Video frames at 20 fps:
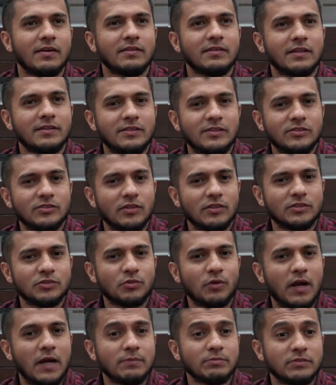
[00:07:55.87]
that these are
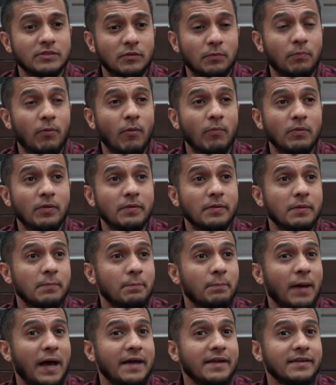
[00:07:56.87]
tribes, they're probably
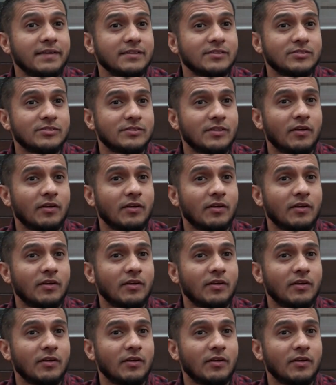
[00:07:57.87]
bandits